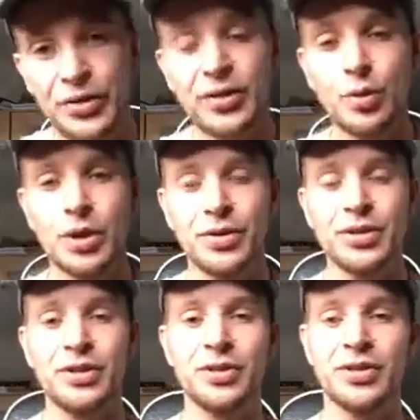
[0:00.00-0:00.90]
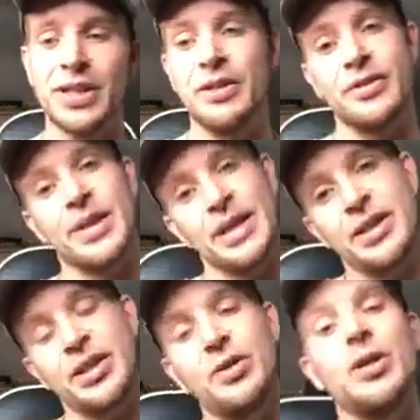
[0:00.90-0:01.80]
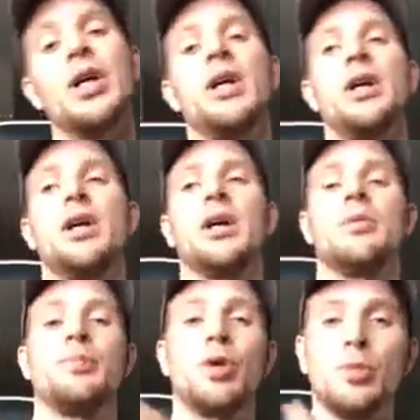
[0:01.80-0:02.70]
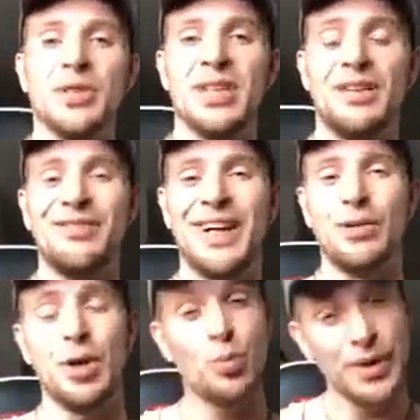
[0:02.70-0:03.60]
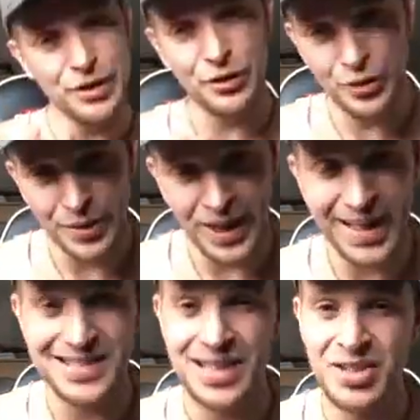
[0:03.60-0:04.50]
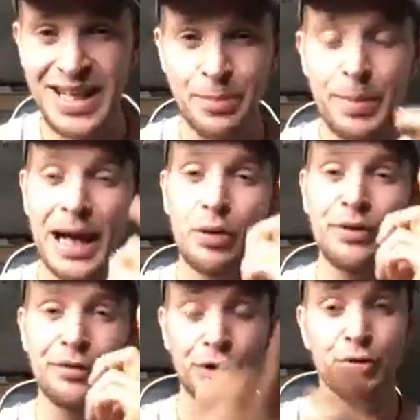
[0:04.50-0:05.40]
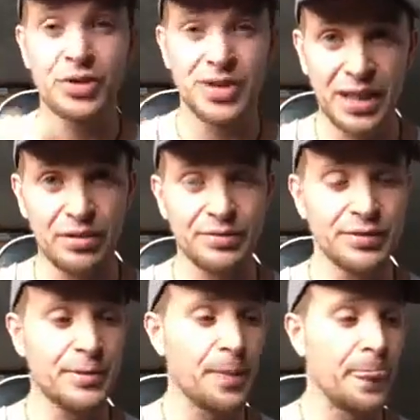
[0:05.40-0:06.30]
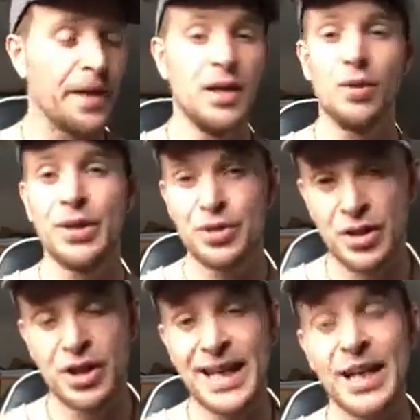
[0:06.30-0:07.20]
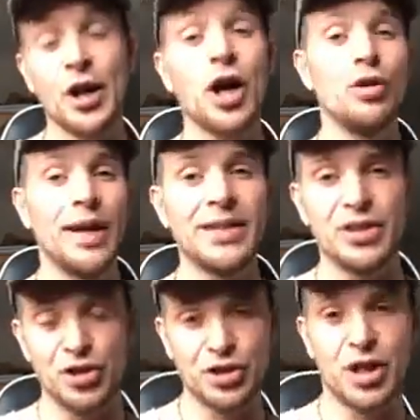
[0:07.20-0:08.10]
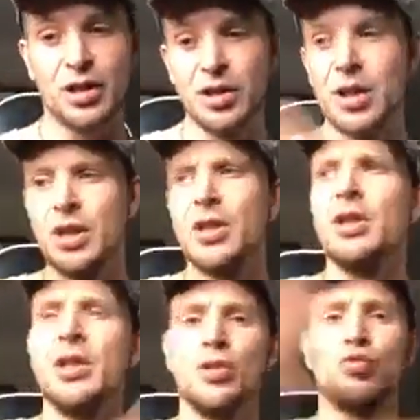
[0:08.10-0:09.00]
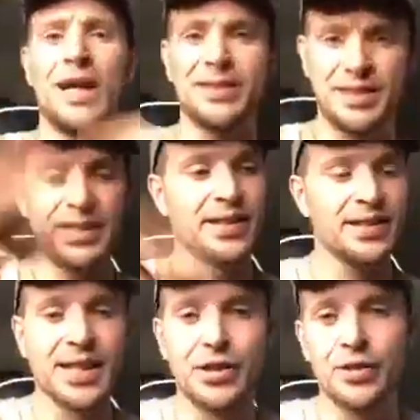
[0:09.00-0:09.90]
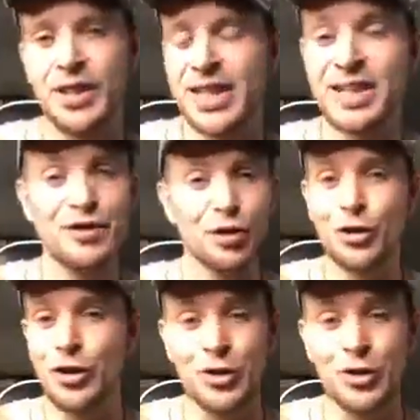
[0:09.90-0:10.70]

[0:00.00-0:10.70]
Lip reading: else in the world, you just say, no, thank you. I'm going to pull myself out. And when you do that, that's actually empowering for yourself. When you start getting high rate and you start ranting and this and the other, you're giving all